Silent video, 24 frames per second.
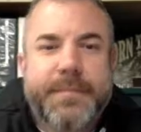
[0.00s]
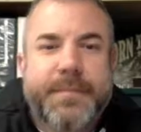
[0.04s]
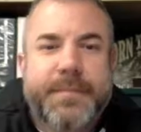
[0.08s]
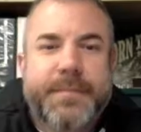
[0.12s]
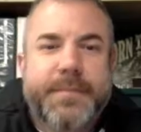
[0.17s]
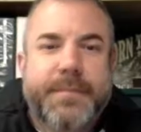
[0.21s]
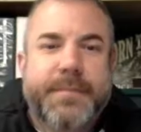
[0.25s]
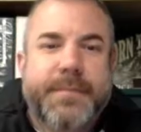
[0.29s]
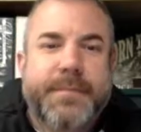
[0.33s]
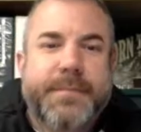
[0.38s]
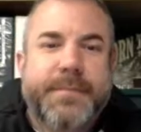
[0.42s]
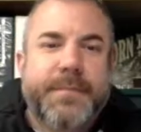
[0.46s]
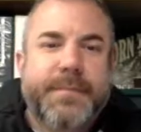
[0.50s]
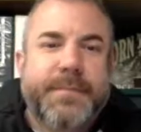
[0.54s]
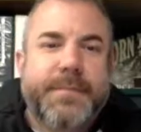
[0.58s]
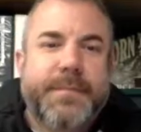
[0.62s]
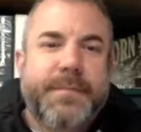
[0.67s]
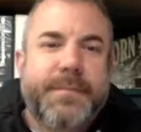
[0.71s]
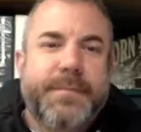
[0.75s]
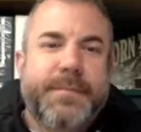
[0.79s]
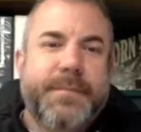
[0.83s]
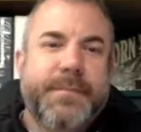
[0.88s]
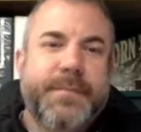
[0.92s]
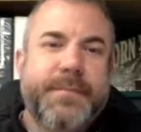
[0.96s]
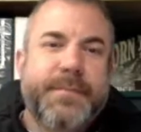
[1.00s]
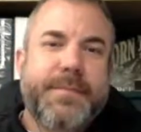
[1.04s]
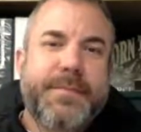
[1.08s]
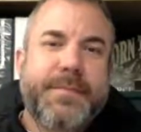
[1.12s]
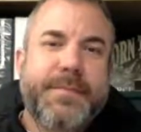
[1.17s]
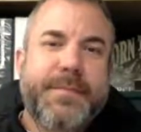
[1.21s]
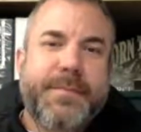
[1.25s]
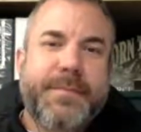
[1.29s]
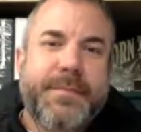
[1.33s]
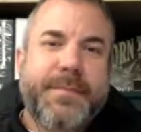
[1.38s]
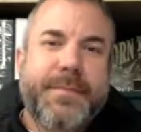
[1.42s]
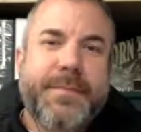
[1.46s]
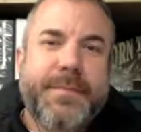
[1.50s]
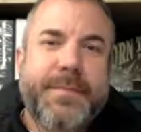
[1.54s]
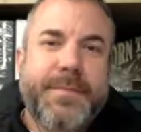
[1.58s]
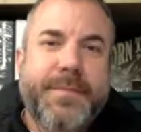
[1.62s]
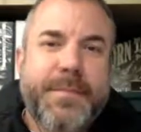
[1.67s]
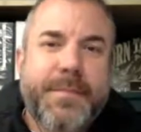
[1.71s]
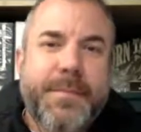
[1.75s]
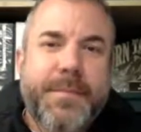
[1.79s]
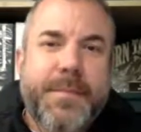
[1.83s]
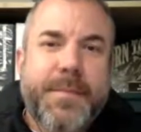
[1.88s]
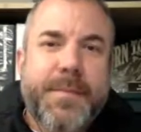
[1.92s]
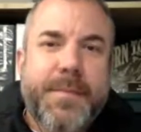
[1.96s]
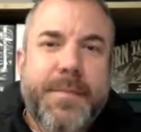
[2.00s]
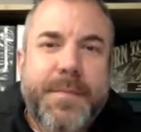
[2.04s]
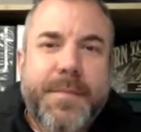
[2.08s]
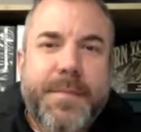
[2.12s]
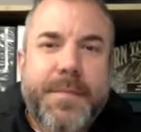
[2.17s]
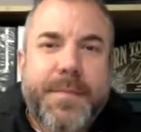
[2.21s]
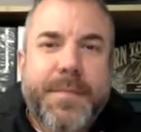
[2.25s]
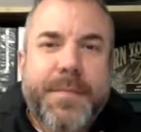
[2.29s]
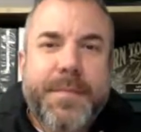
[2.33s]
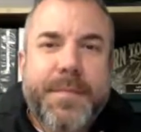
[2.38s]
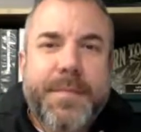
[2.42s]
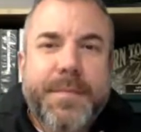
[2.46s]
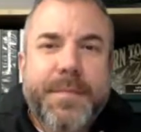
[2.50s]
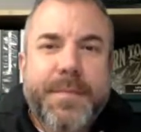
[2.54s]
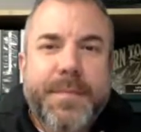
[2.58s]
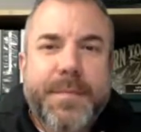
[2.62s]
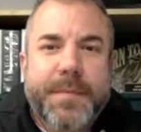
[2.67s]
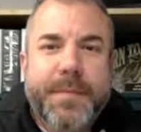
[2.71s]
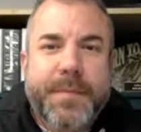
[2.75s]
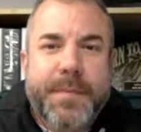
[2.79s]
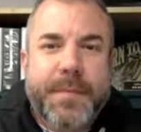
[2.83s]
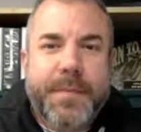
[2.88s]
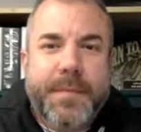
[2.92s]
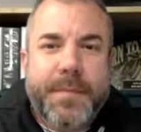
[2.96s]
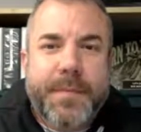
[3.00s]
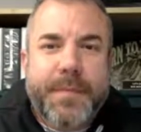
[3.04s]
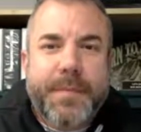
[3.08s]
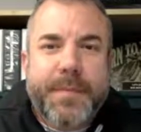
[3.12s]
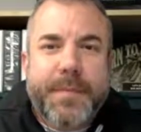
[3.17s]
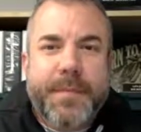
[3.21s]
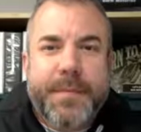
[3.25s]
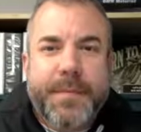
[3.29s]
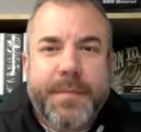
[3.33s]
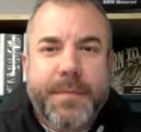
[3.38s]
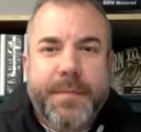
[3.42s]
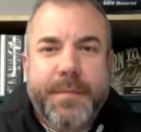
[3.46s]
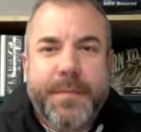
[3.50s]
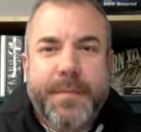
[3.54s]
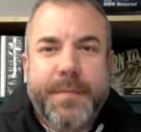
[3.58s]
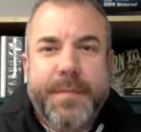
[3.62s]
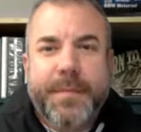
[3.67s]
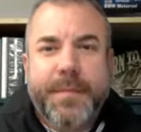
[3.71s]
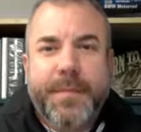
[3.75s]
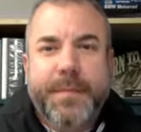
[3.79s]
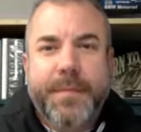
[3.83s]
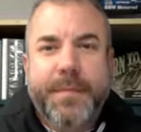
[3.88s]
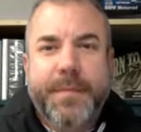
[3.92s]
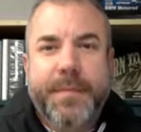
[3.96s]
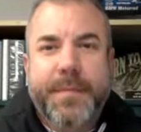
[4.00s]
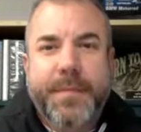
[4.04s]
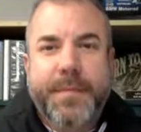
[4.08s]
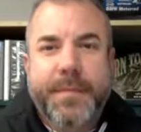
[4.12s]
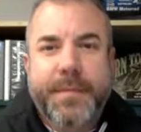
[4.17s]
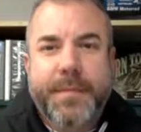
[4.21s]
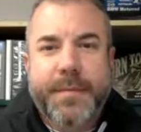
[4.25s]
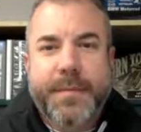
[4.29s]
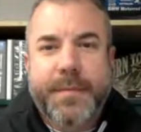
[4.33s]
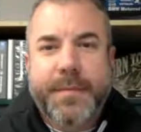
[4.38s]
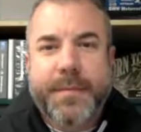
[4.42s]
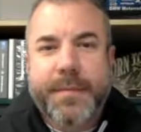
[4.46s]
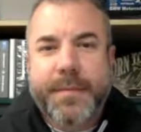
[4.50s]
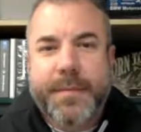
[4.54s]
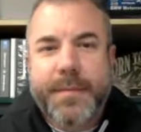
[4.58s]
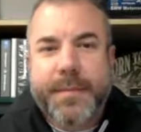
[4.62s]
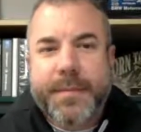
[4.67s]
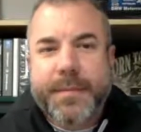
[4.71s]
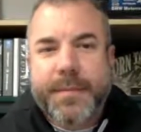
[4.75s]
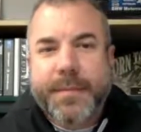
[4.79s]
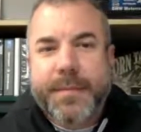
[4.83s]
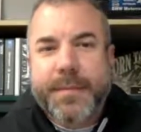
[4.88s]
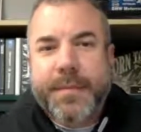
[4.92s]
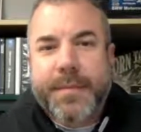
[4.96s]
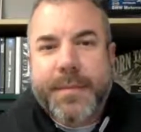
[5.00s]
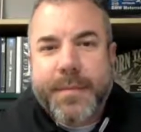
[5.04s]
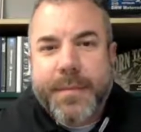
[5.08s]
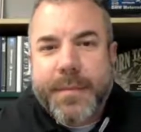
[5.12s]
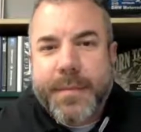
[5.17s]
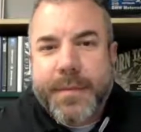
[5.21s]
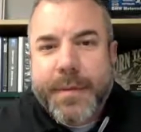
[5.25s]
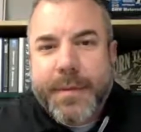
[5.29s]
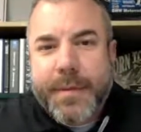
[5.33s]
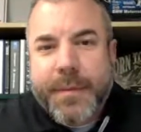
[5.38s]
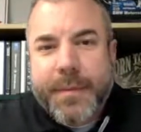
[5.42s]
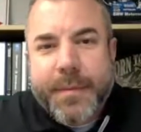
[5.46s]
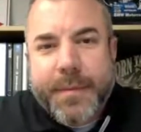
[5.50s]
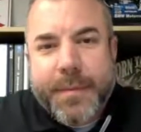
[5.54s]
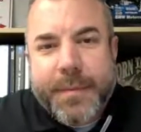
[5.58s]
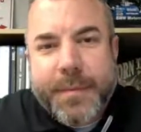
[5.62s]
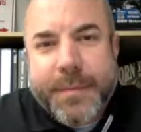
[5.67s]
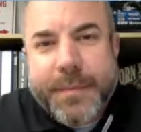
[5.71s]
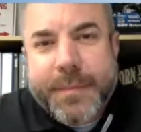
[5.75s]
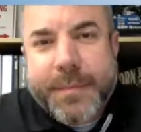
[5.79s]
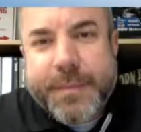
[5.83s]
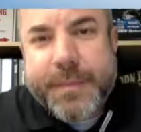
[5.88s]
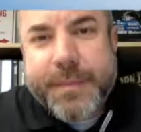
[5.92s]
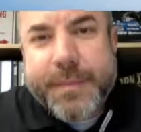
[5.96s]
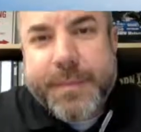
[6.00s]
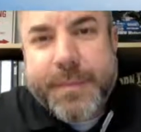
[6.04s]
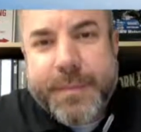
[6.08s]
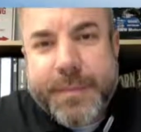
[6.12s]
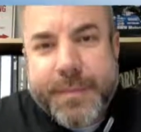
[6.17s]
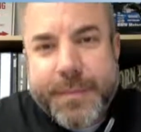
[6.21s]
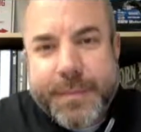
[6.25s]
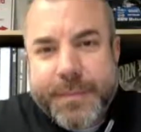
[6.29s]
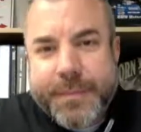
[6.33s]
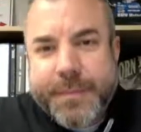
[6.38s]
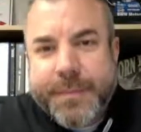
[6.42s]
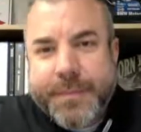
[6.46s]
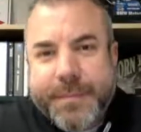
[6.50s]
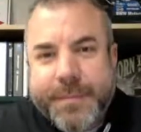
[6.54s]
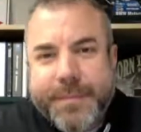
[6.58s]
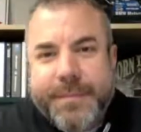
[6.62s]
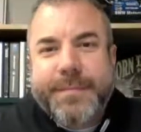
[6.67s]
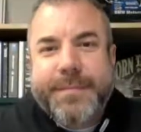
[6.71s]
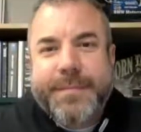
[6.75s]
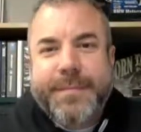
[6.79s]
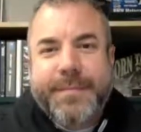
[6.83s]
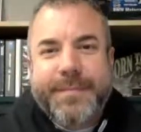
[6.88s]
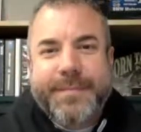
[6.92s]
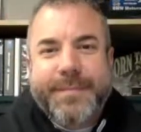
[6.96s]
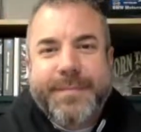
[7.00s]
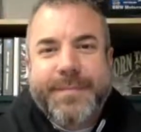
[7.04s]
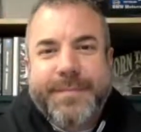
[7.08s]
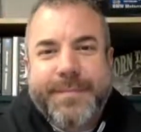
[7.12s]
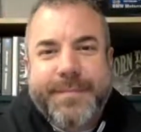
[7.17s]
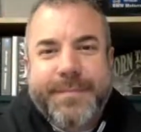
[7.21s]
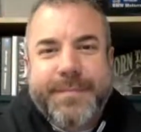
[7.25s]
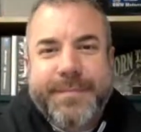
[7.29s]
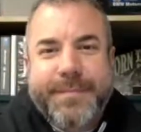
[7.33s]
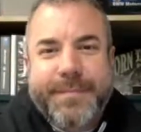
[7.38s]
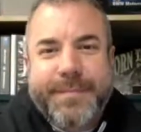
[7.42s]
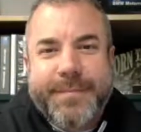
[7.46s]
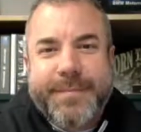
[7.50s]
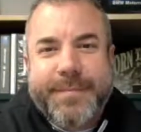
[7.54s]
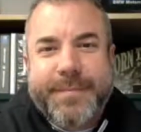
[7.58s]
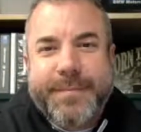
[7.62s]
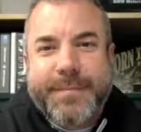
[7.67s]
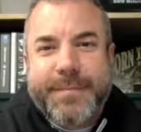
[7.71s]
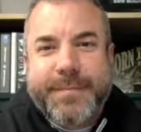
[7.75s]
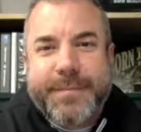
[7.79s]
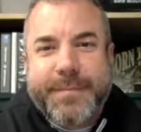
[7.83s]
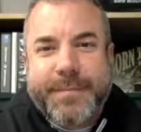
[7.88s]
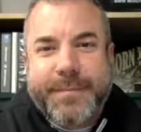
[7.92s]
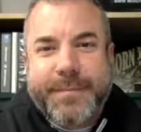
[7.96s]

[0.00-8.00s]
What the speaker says: This person isn't speaking.